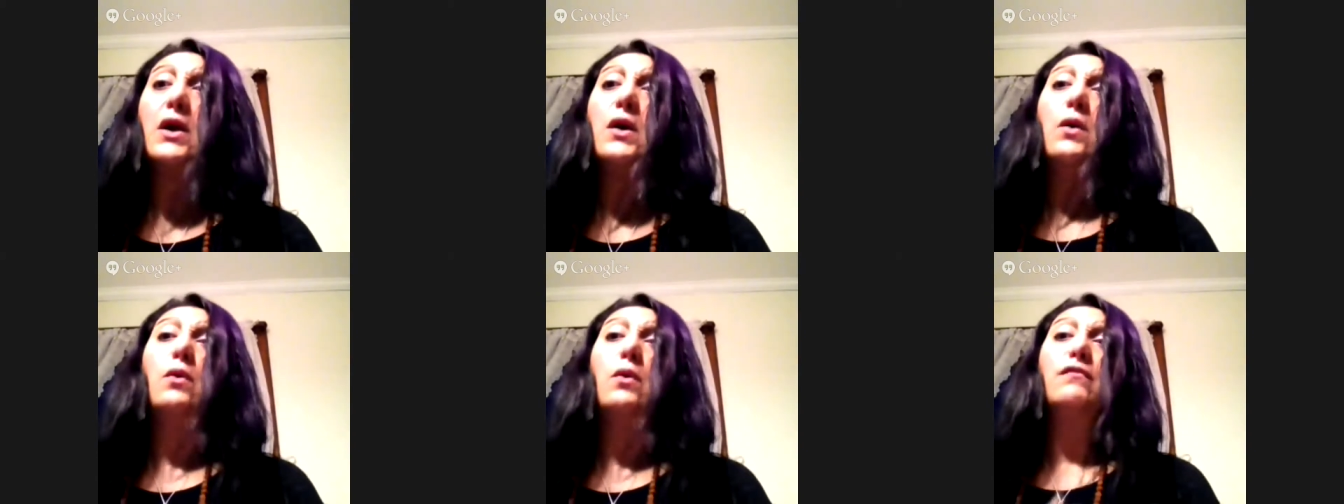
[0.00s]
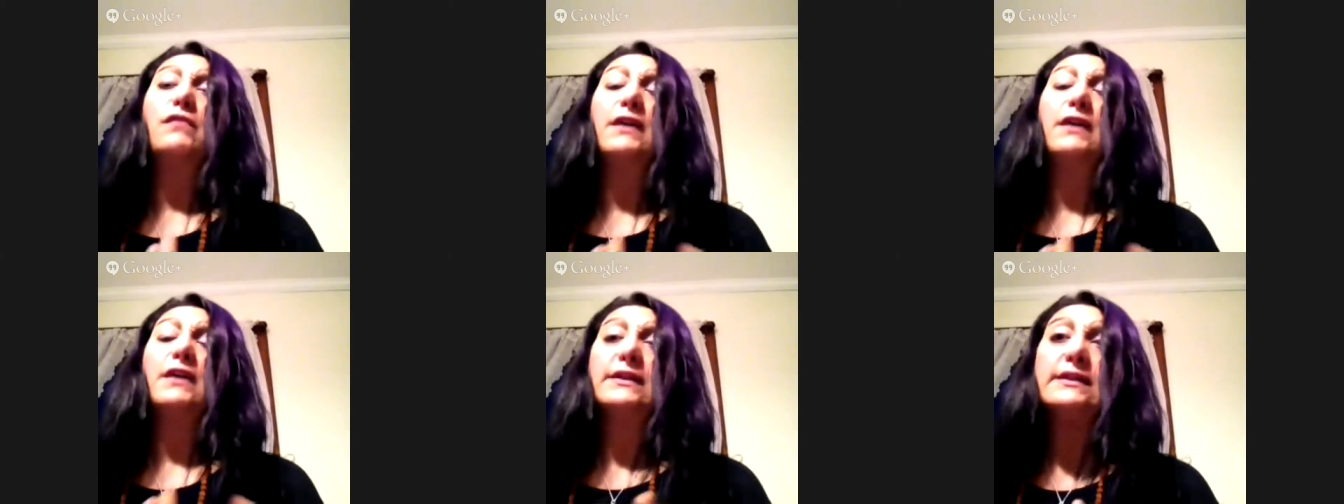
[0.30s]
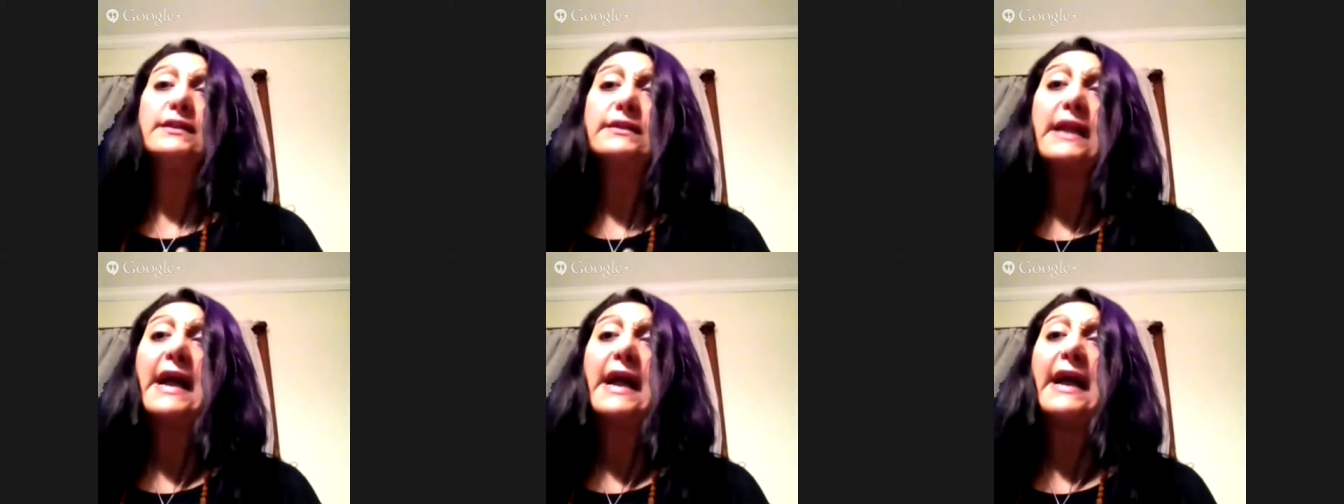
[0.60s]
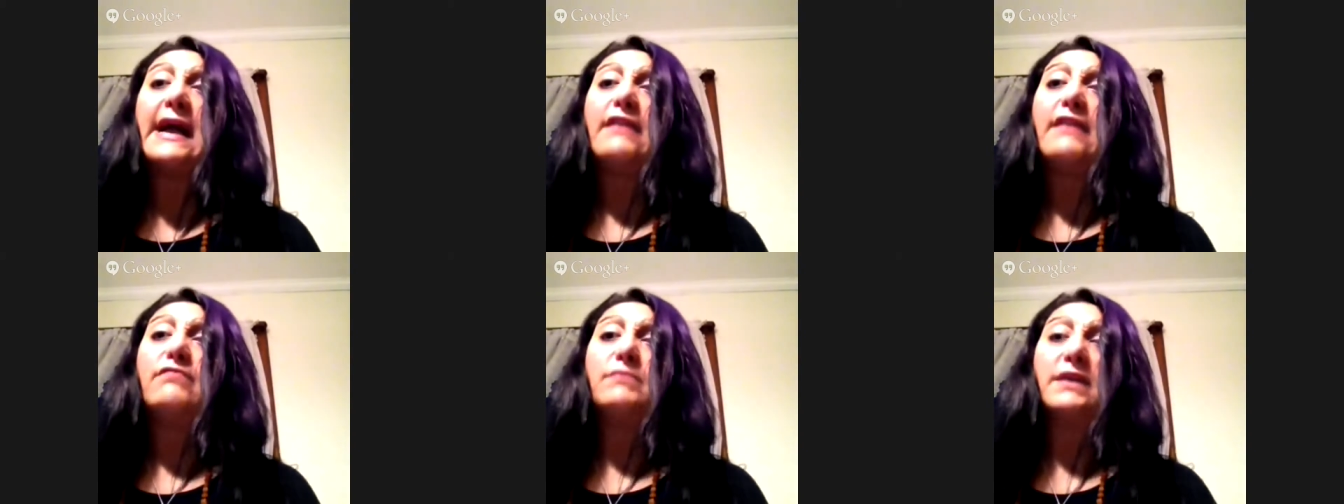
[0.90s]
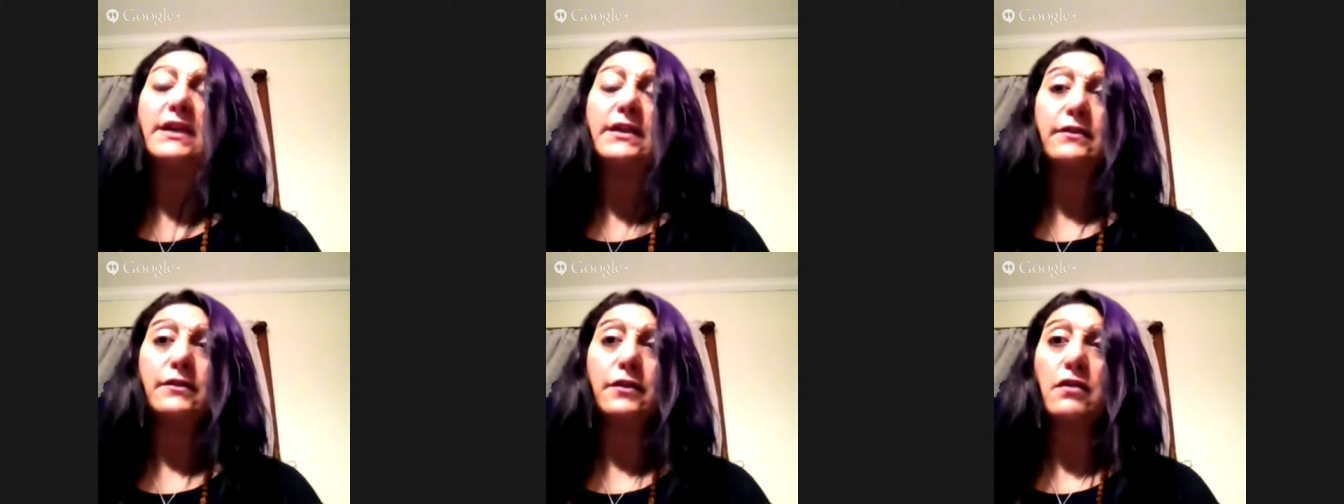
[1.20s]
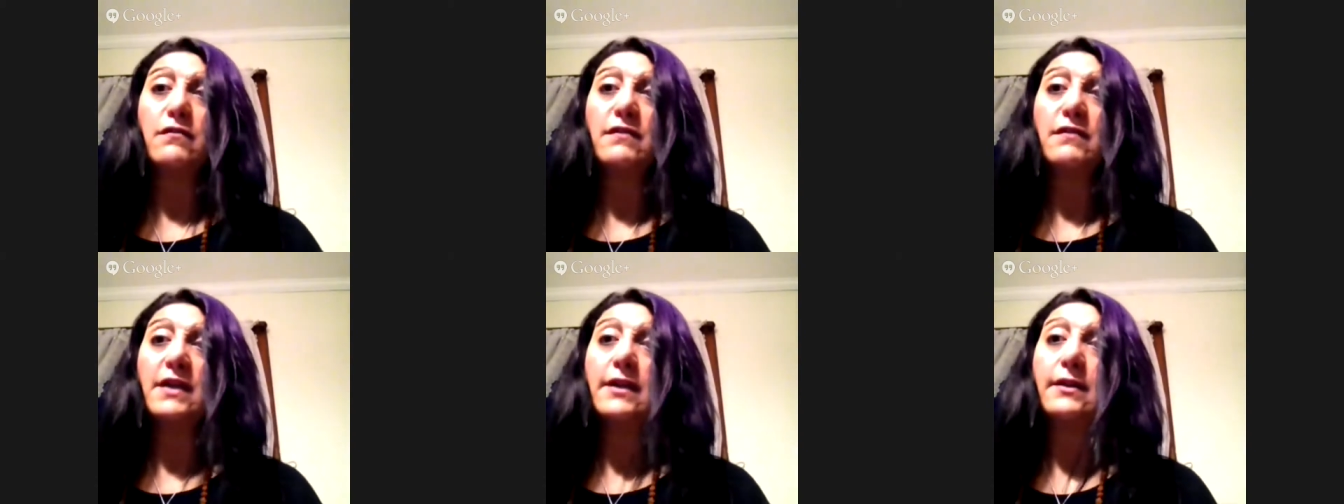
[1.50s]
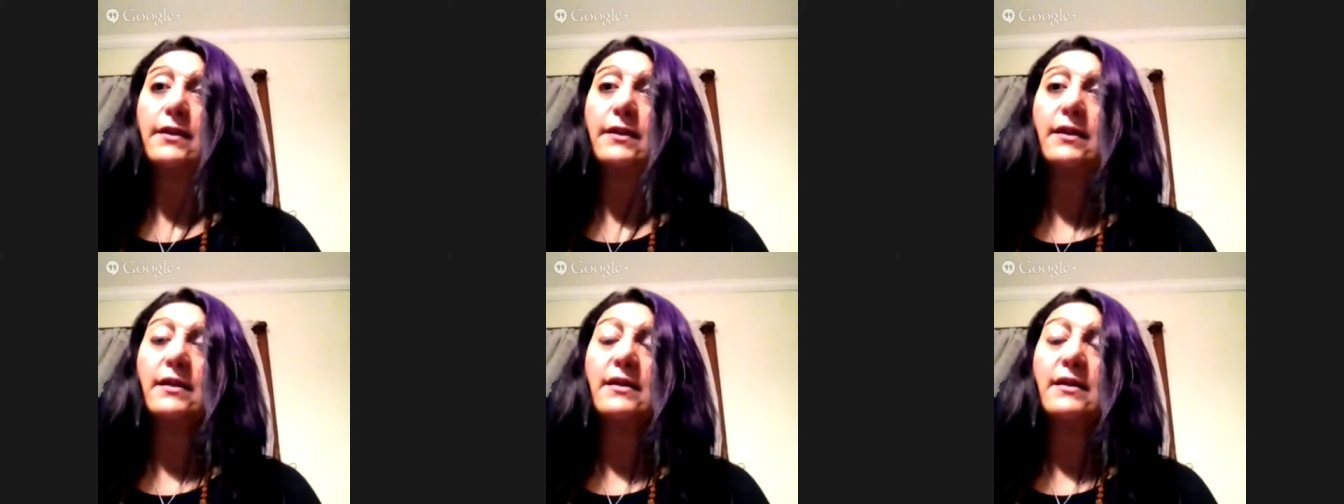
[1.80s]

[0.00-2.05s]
or if I didn't have my service.